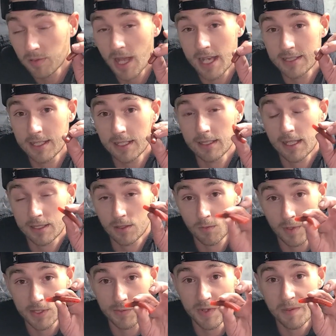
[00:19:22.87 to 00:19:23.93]
plastic like the
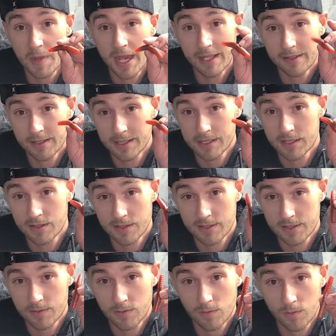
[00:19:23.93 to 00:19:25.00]
ones we make. This
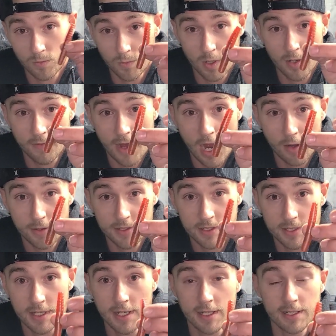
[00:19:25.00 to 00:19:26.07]
is one of
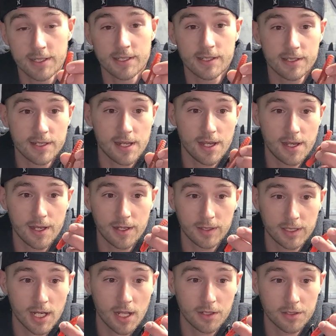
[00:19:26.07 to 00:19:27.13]
ours. This is a
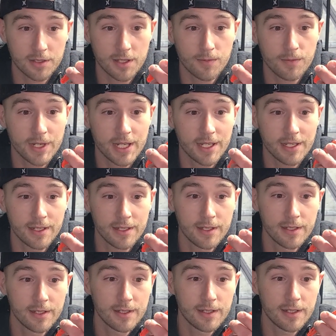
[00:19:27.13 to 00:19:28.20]
color that we
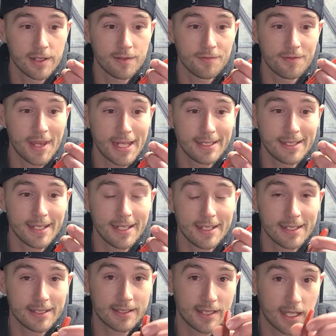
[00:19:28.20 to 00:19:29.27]
invented,
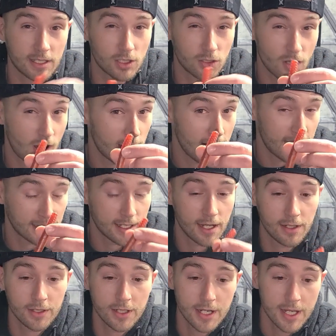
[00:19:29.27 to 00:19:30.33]
and it's like a crawdad
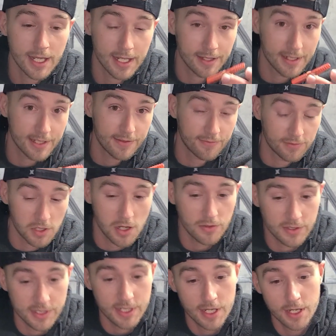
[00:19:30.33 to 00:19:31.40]
color, and this
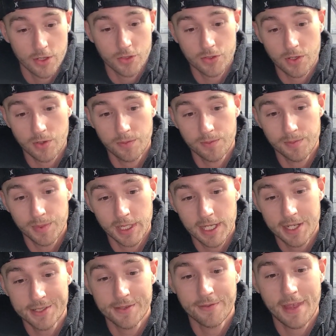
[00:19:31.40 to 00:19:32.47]
floats. So
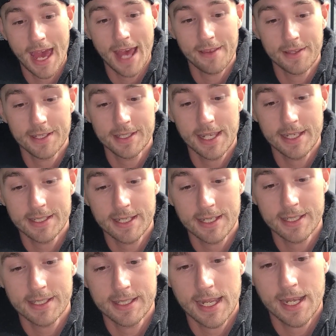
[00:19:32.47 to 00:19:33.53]
because of that, this thing is going
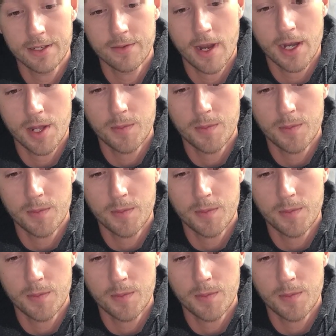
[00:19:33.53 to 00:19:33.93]
to stand right